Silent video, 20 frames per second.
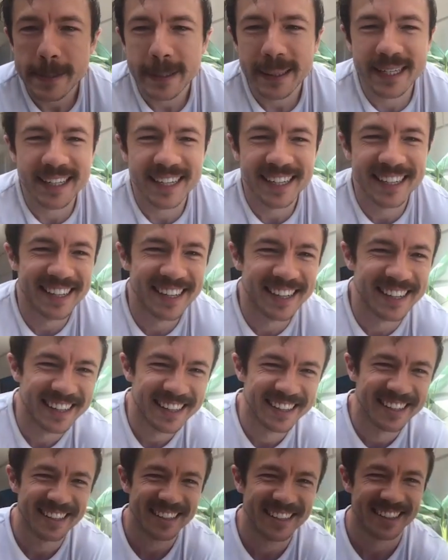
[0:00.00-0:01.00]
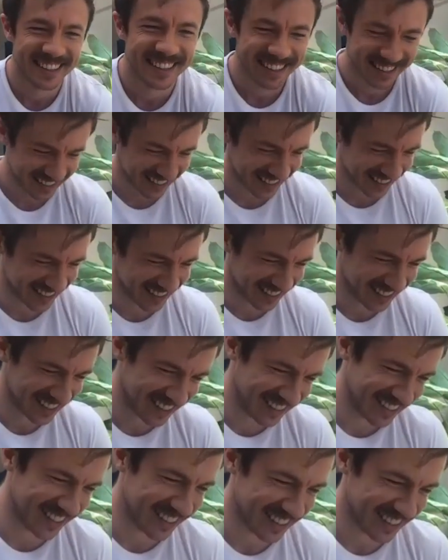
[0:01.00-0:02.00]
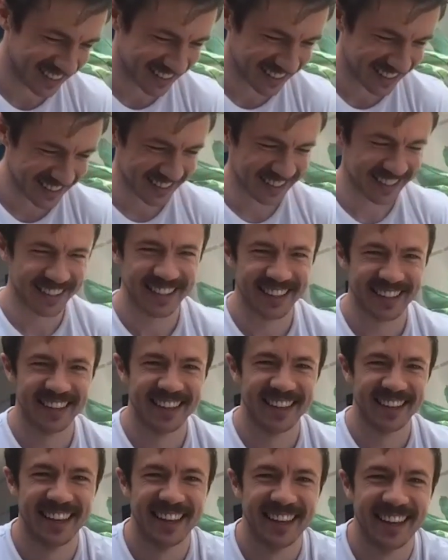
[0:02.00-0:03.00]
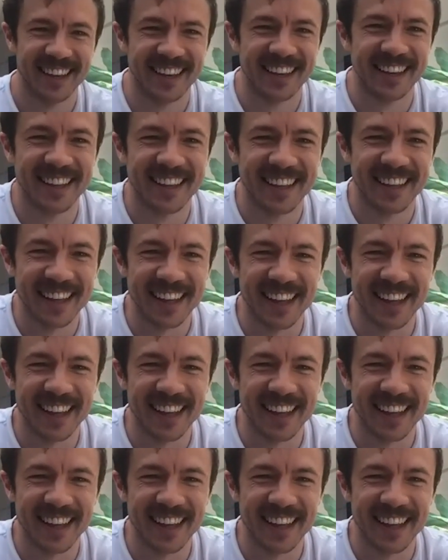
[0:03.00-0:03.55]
No, I think it's looking good. I think it's a good move. I think you should be rocking that at the Crucible.